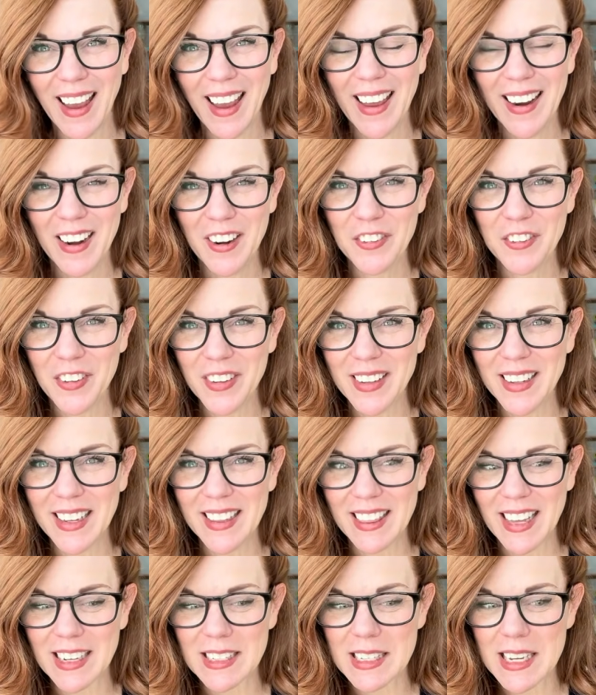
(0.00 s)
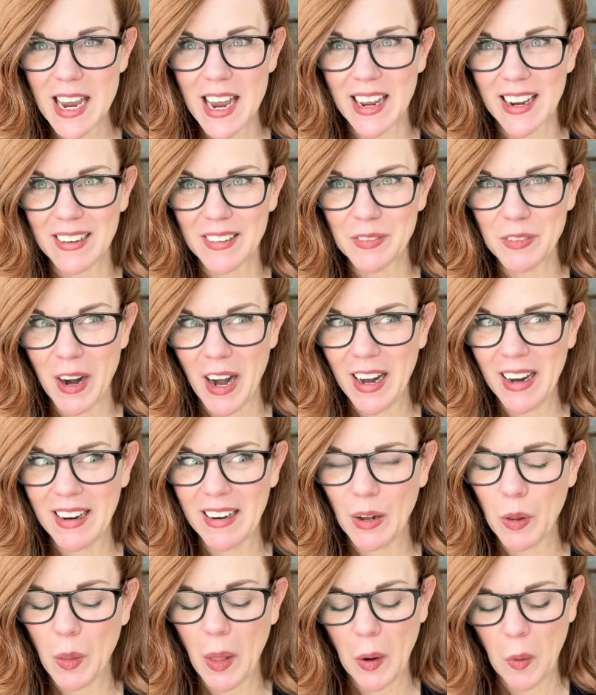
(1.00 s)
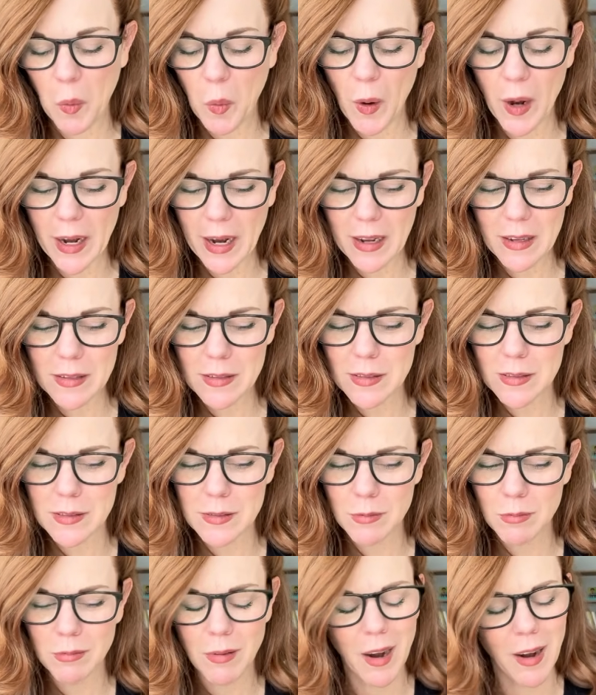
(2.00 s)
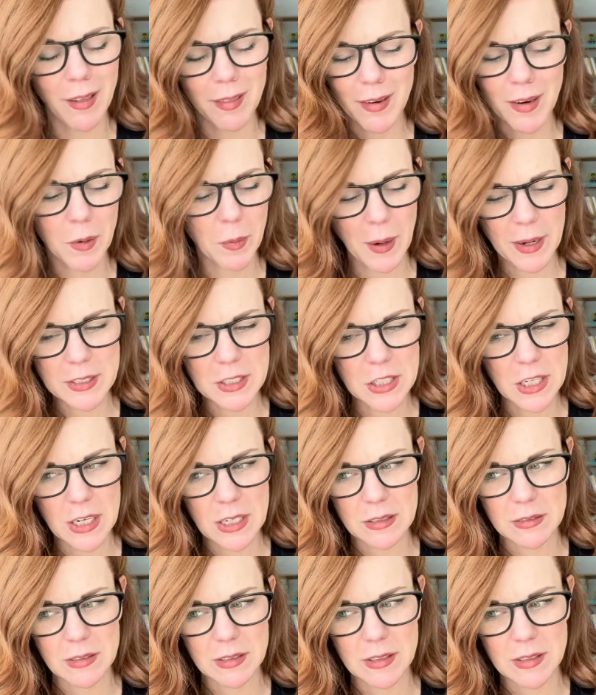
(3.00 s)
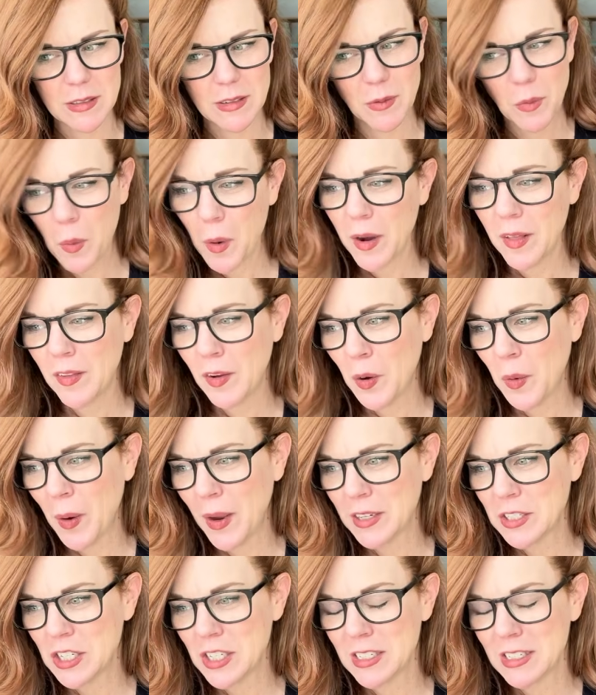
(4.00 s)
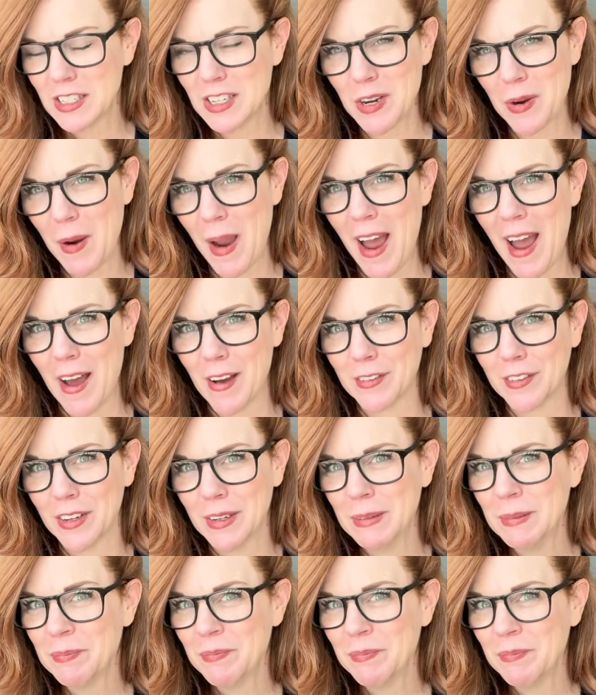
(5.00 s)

And I feel like that's it, right? Like what else? What other questions? What other questions do you have?